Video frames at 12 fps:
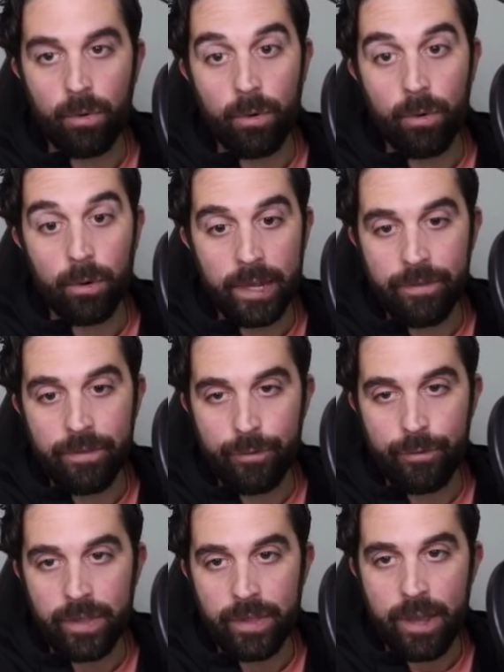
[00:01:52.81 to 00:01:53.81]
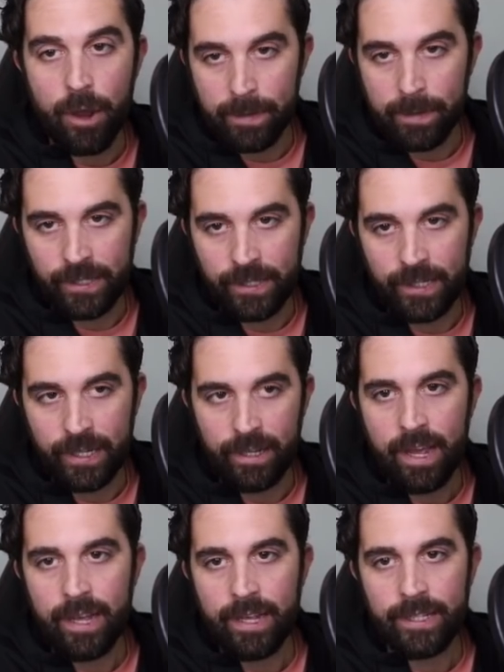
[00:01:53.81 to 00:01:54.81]
or even through the OpenSea
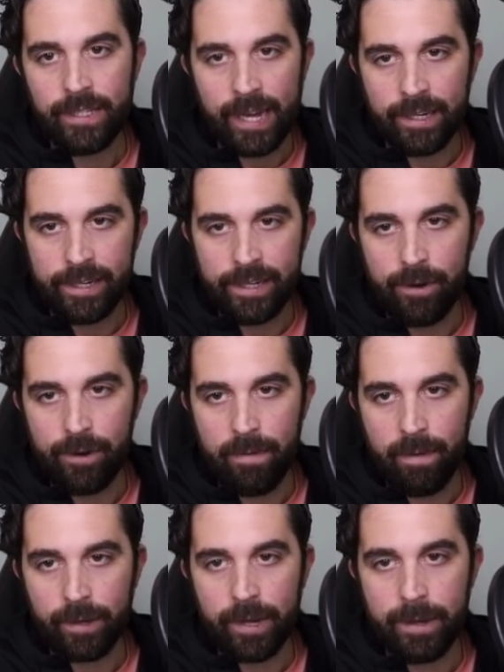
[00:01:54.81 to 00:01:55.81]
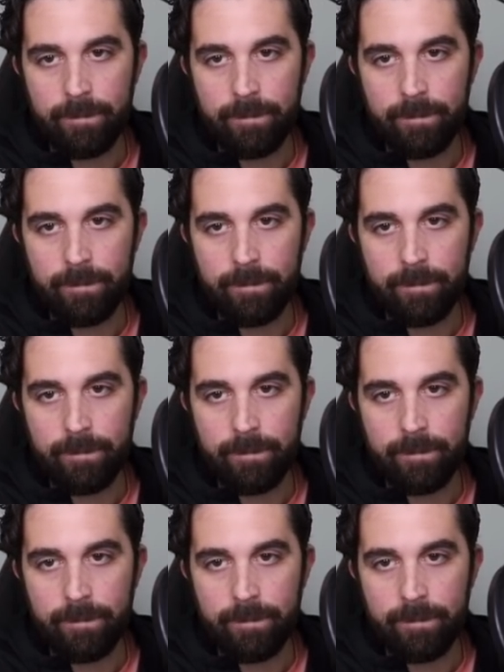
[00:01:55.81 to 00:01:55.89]
secondary market.